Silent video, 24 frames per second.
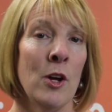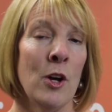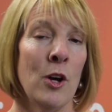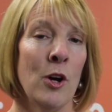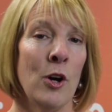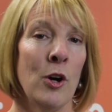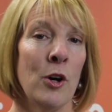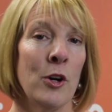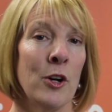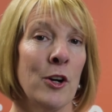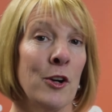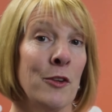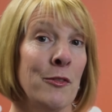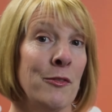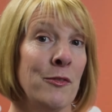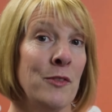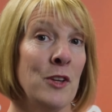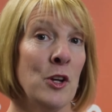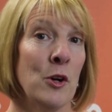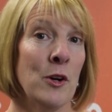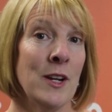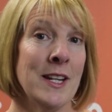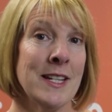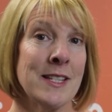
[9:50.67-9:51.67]
or if
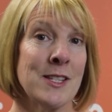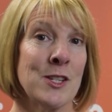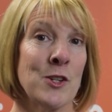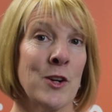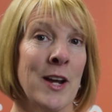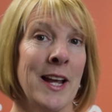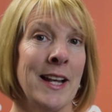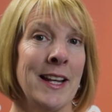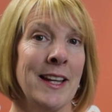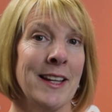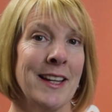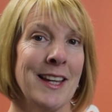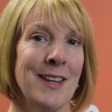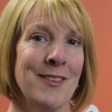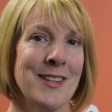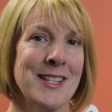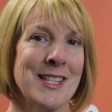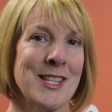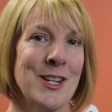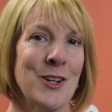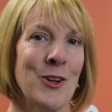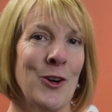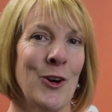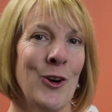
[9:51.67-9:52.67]
you're in Australia, give
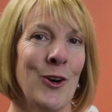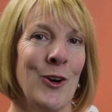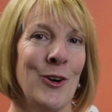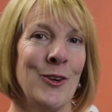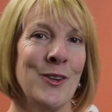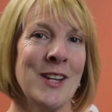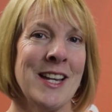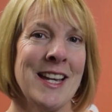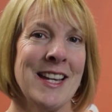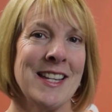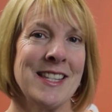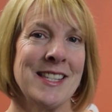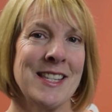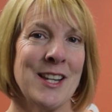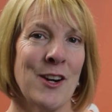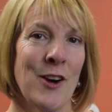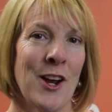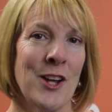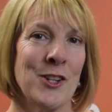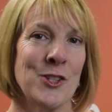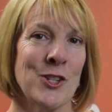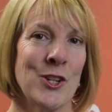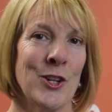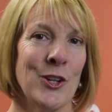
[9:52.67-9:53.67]
us a call,
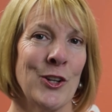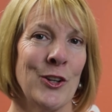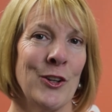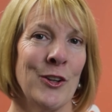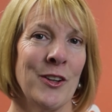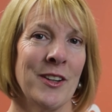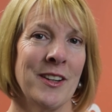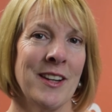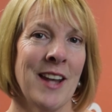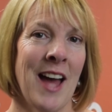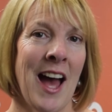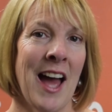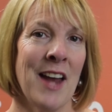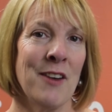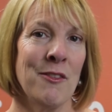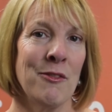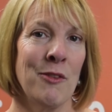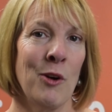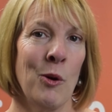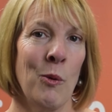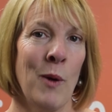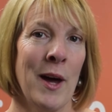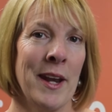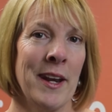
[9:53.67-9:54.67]
02
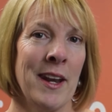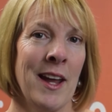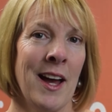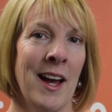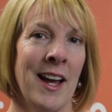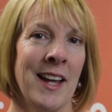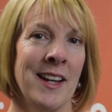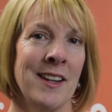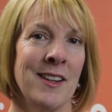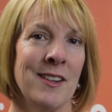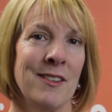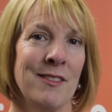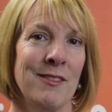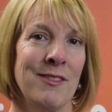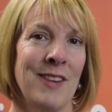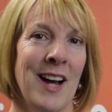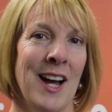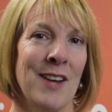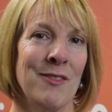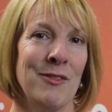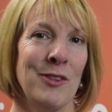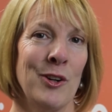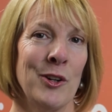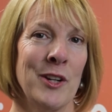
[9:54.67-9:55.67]
9419
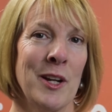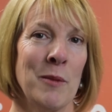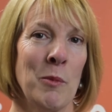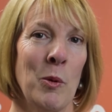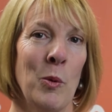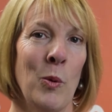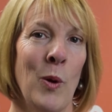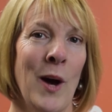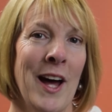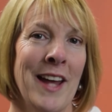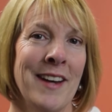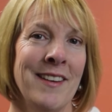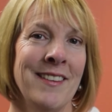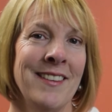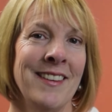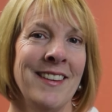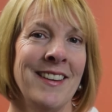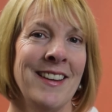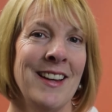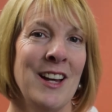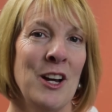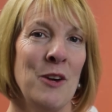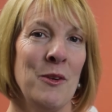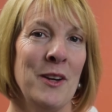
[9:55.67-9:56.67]
5411.
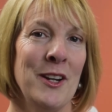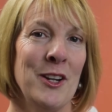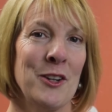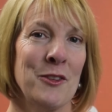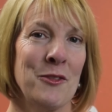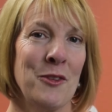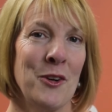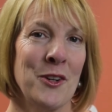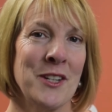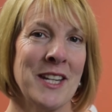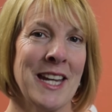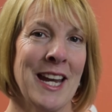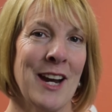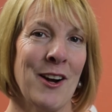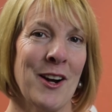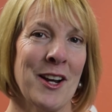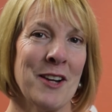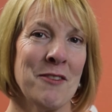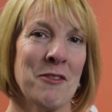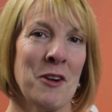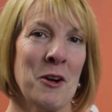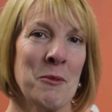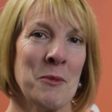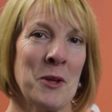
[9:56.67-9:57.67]
We look forward to
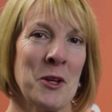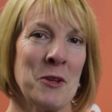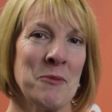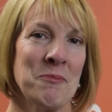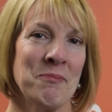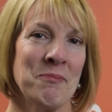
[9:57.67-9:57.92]
hearing from you.